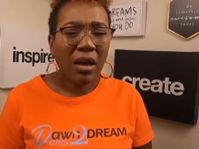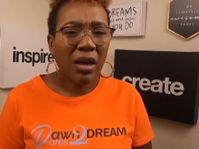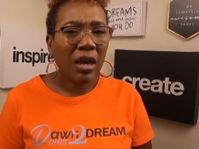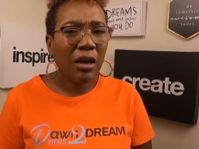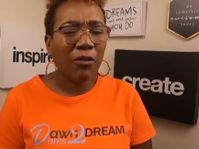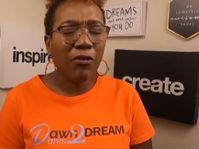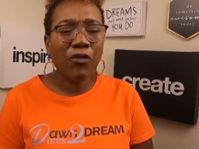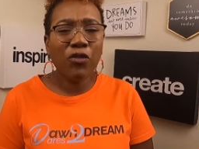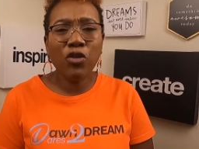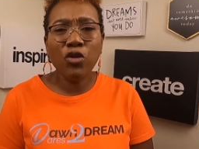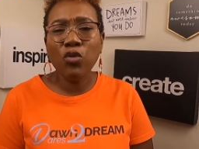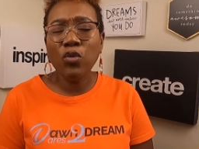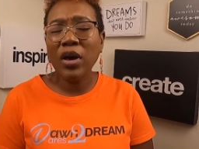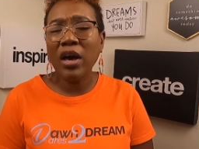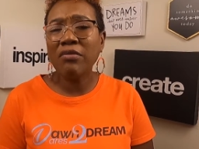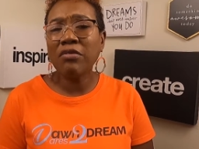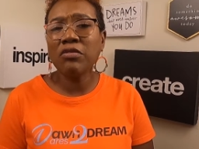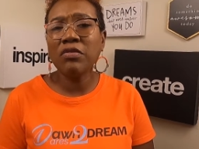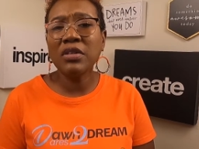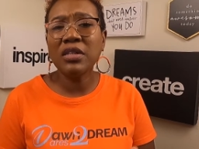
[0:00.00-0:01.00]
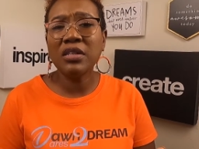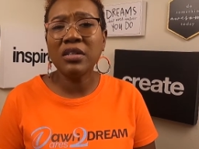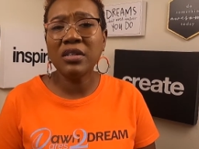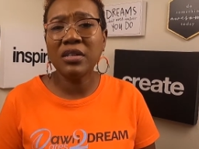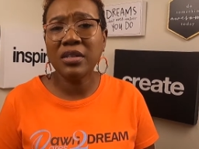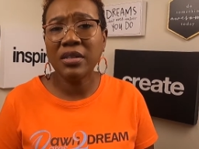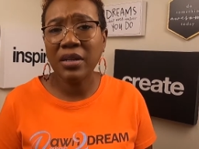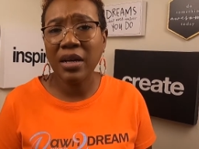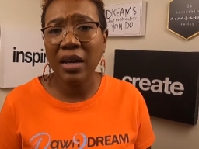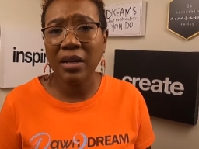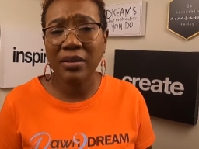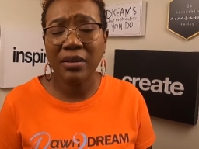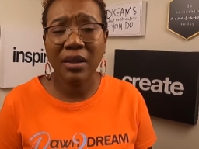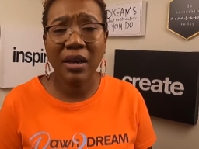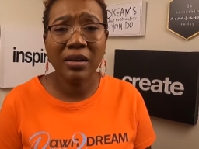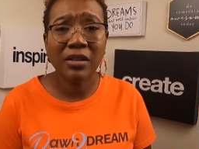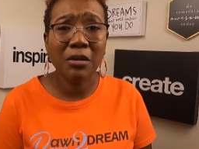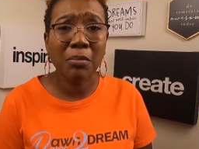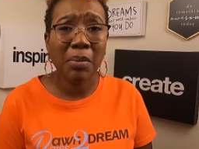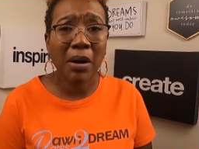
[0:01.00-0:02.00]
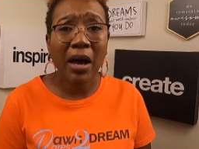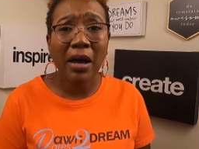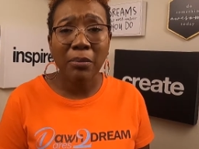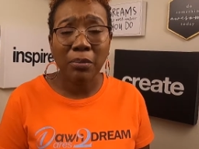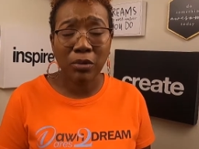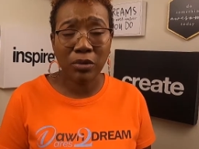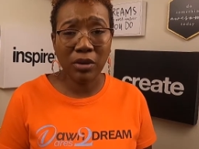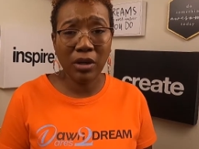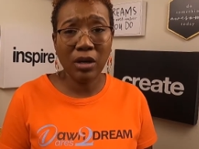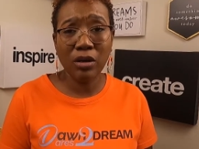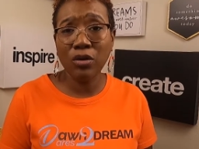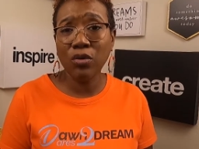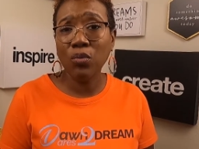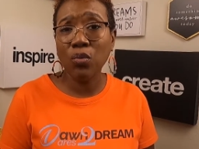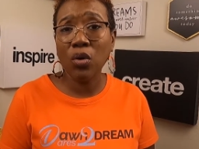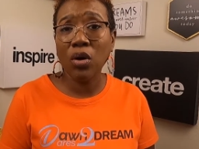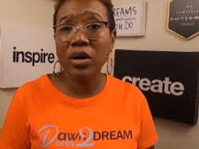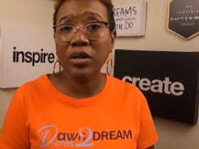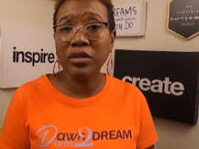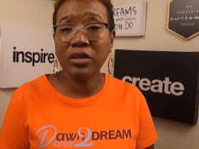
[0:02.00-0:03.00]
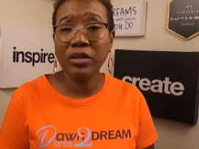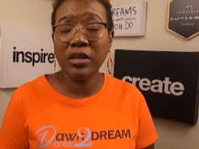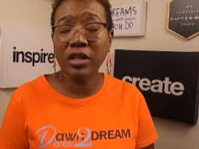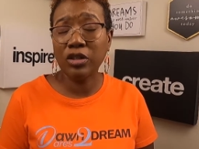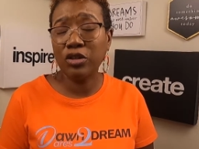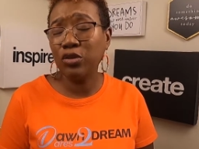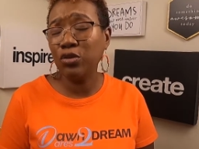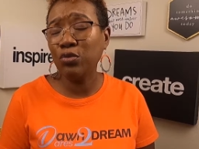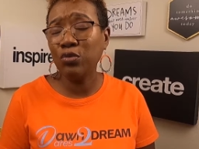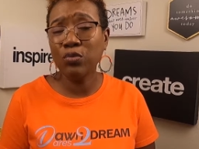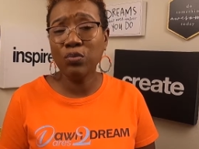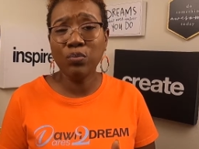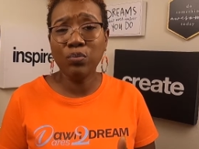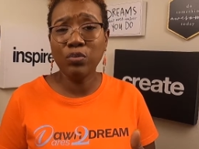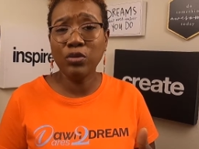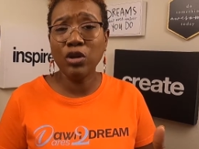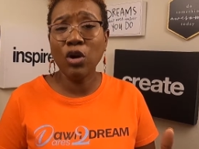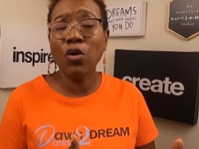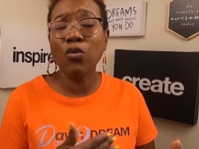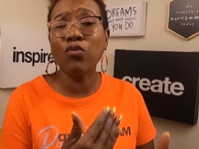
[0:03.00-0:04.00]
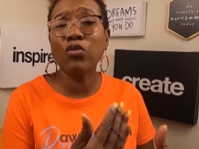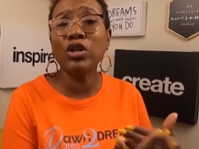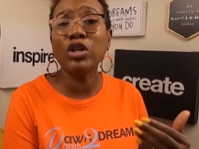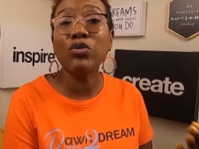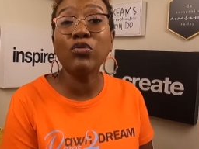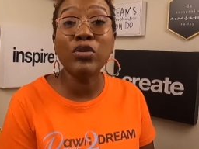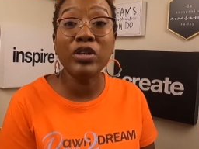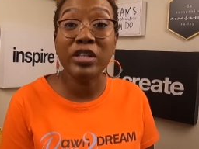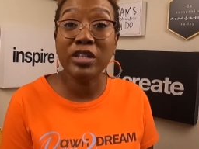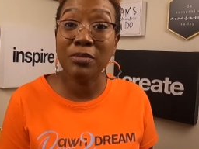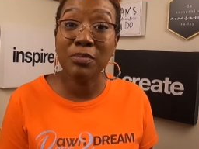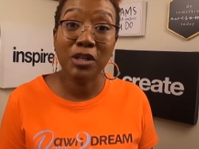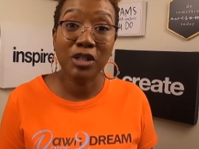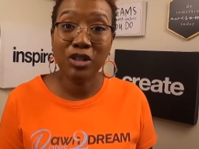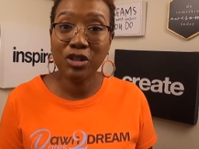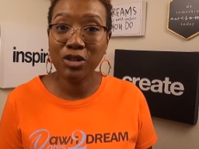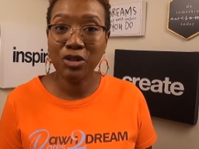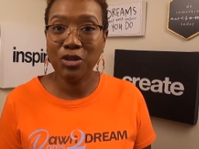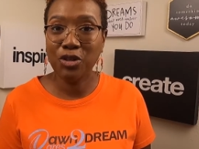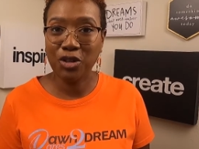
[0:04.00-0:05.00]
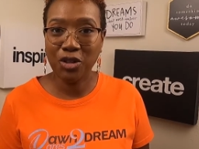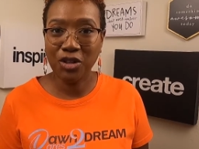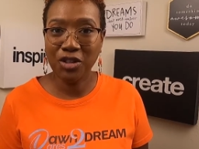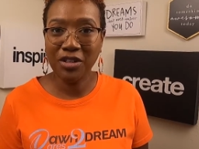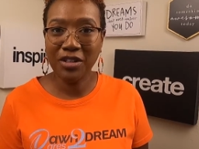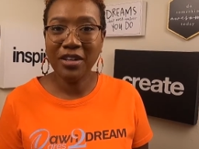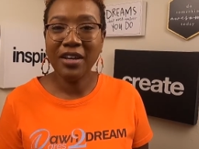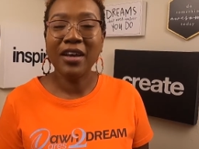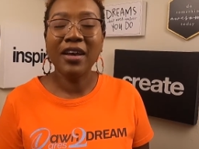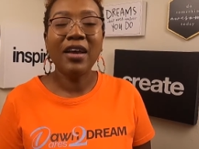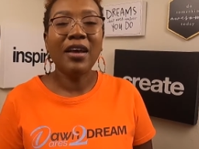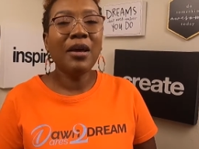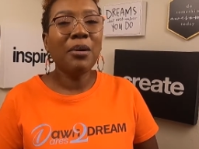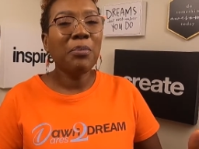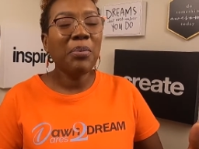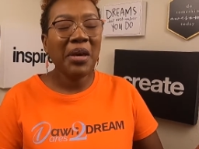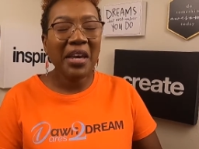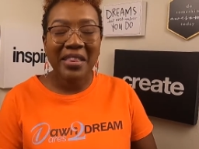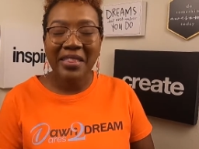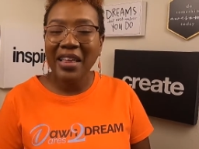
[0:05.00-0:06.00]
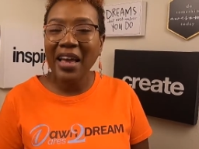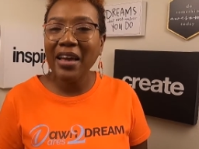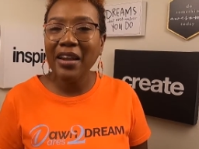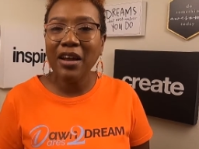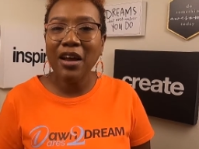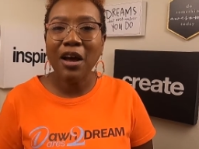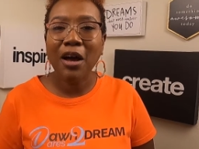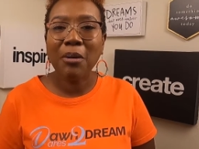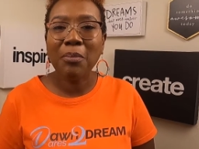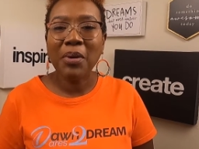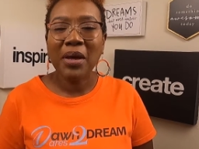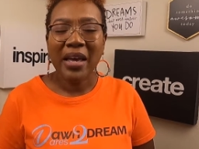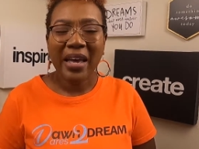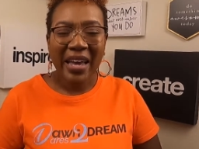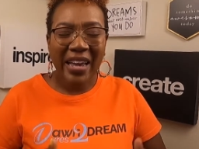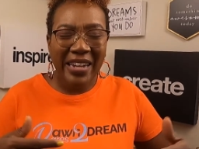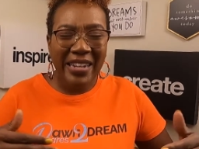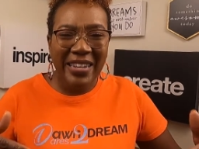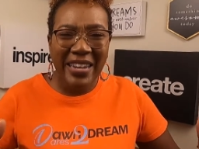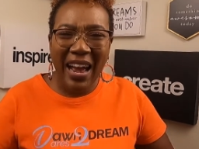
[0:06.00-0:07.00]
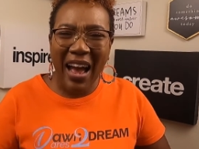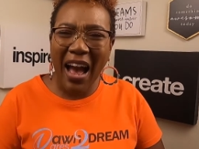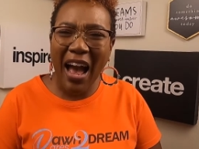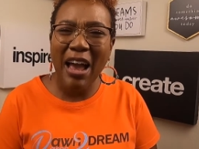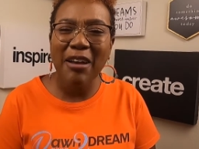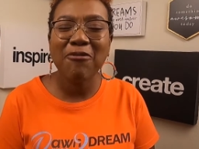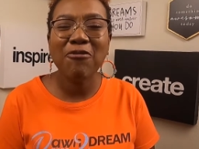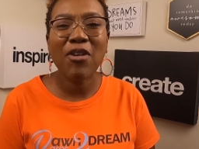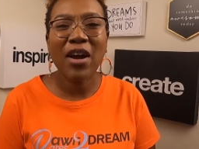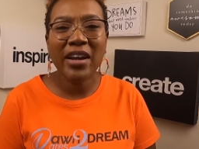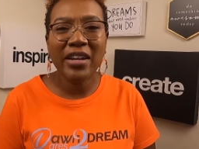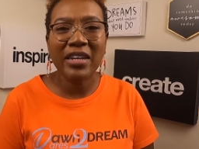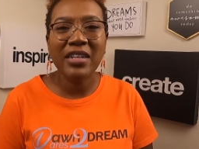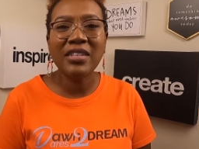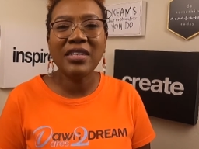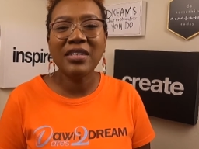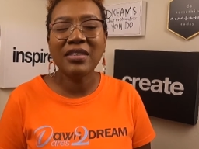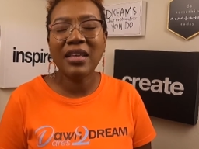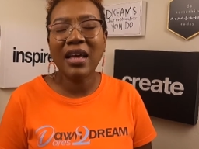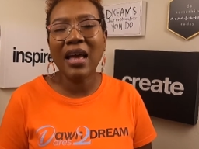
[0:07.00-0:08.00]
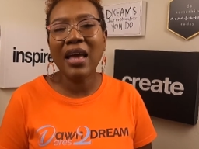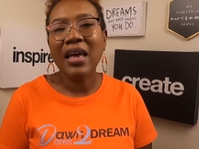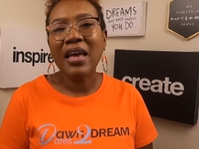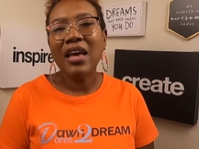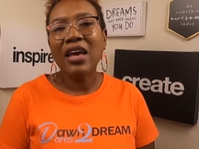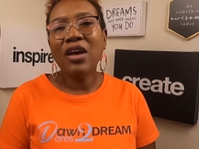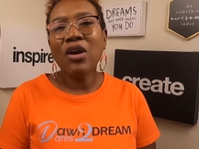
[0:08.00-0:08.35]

If you have a religious text like the Bible that you don't really read as much as you should, pick that up and dive right into that.